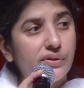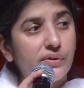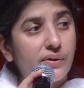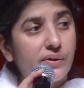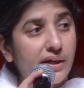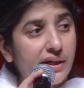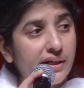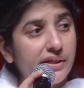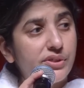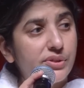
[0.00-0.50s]
the
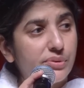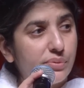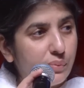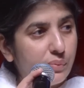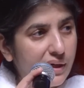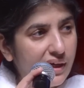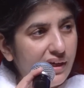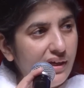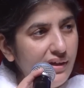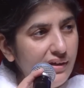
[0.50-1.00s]
right
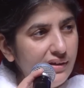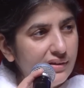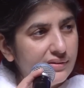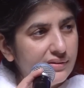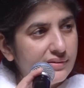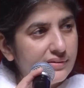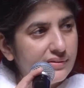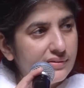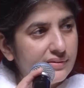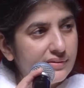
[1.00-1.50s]
way
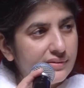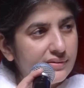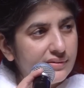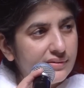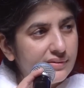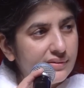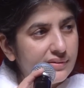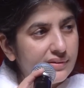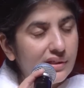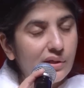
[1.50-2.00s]

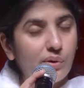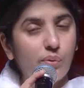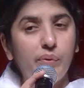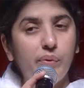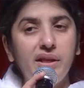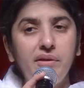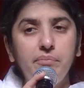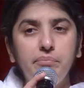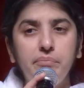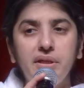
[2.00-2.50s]

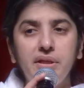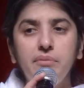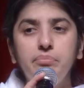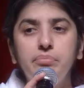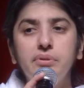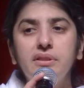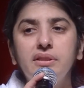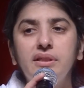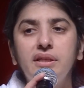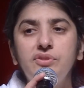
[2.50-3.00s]
when
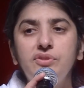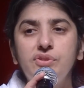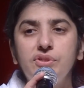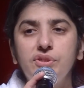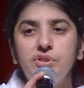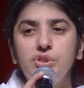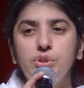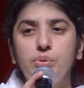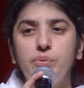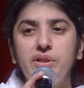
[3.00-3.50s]
people and
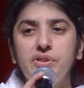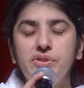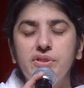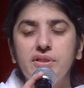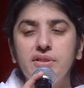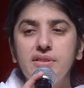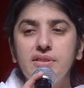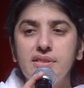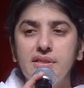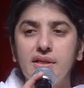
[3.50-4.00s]

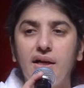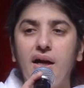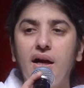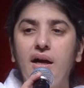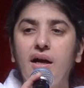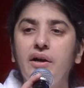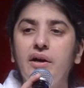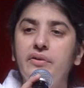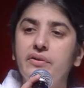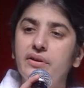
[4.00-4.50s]
situations
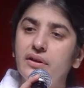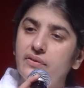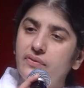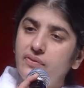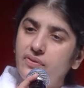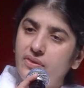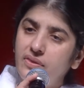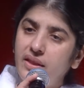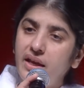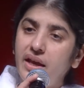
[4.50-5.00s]
are
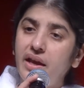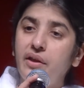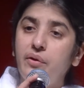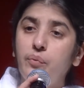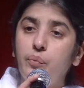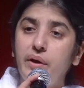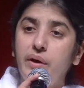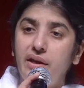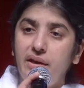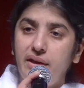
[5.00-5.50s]
their
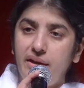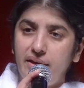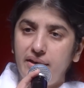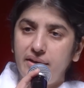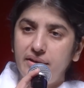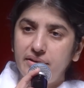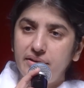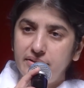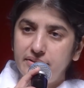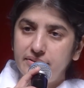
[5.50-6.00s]

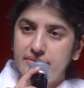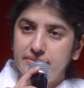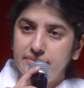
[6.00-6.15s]
way